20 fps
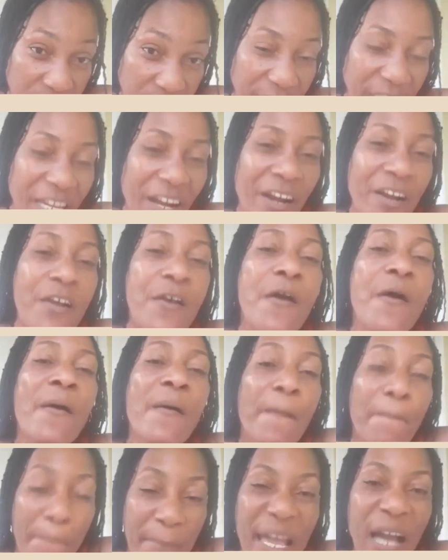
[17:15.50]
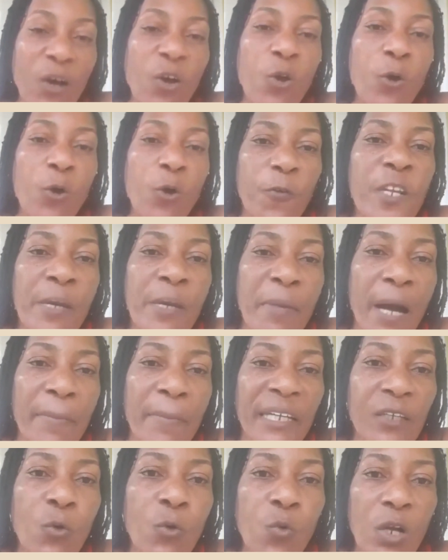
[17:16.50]
where you give me I go look for them and
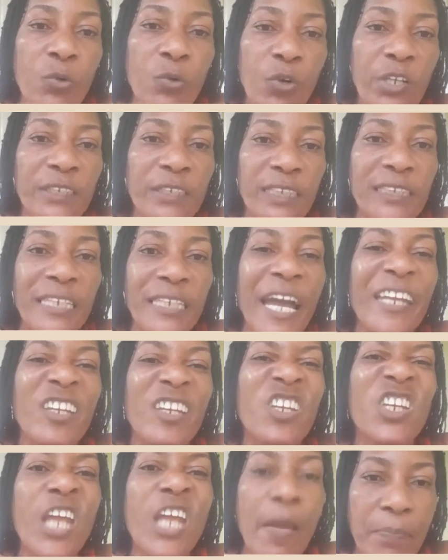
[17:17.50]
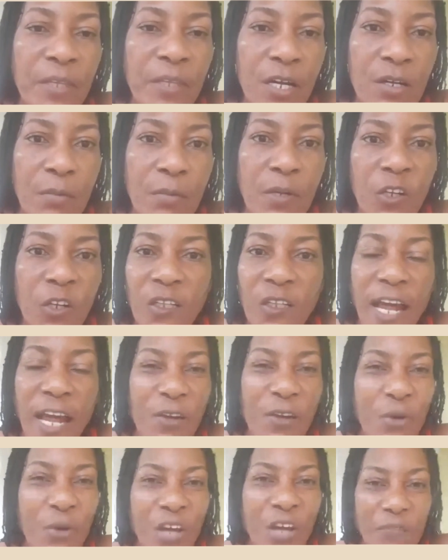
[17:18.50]
make the whole world see. Say ah, them they no blood clot
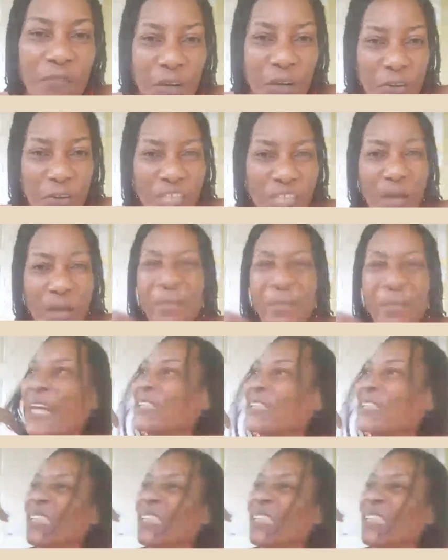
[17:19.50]
don't have a contact behind